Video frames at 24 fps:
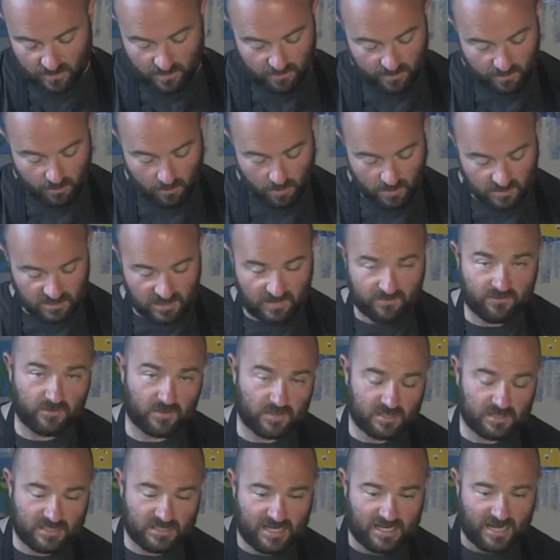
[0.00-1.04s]
there are
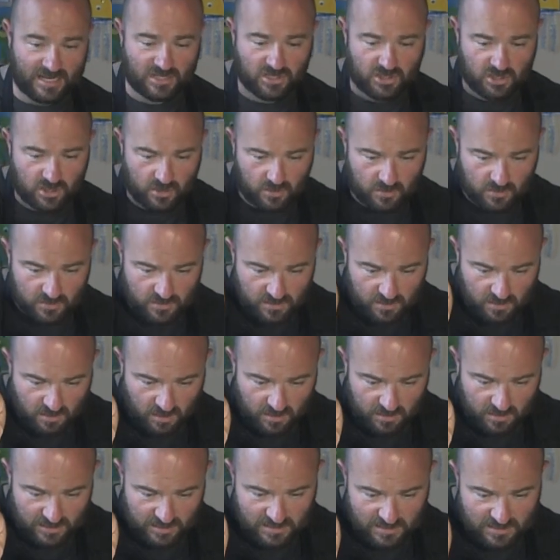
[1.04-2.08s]
different textures
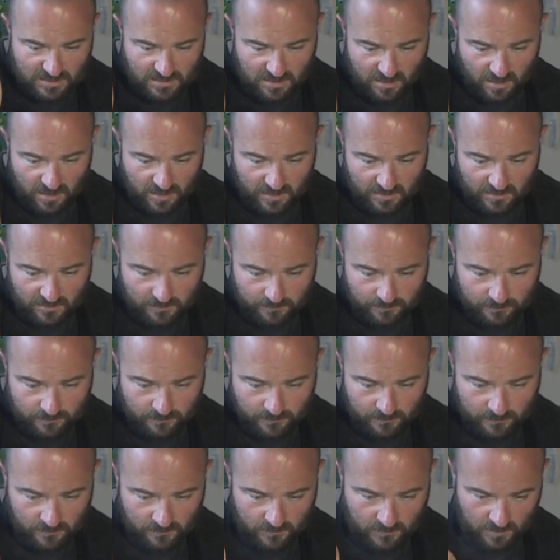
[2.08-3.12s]
on each side.
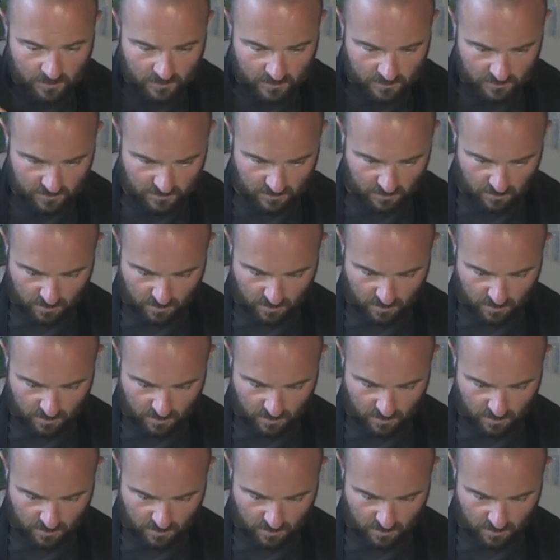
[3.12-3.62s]
So